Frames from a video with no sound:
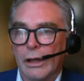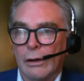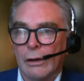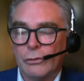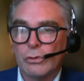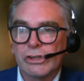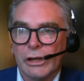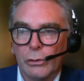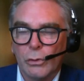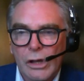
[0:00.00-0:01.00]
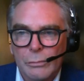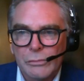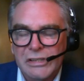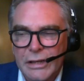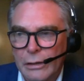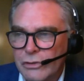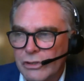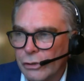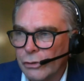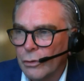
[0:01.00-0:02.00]
unfortunately, it all comes down
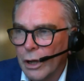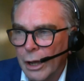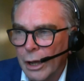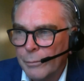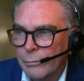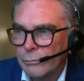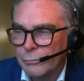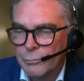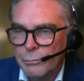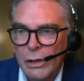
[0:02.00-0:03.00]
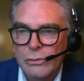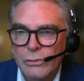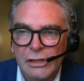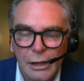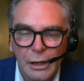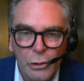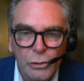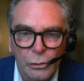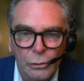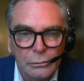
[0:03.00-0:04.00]
to mostly
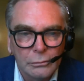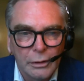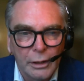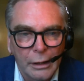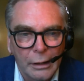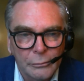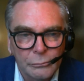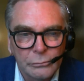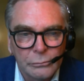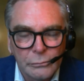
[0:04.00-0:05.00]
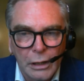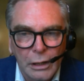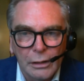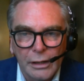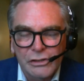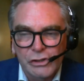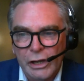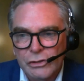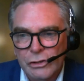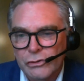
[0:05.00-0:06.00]
local
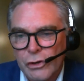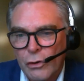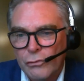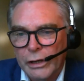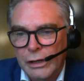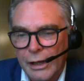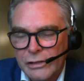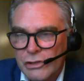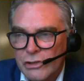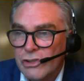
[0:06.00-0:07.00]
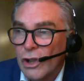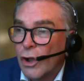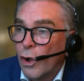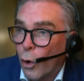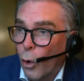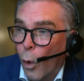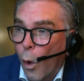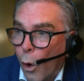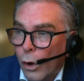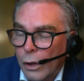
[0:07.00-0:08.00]
exchange control regulations,
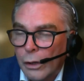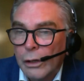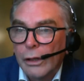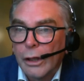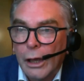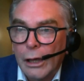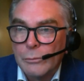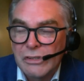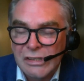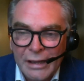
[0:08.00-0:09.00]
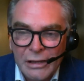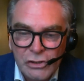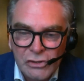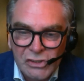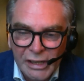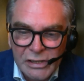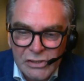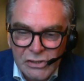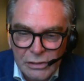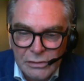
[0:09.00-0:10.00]
or sanctions
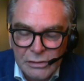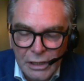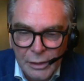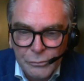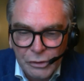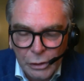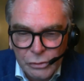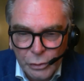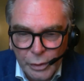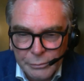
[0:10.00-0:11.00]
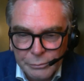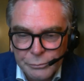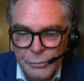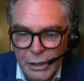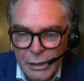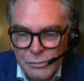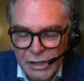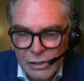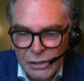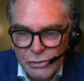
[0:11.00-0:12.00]
lists, and UN
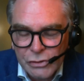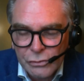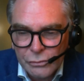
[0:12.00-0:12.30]
sanctions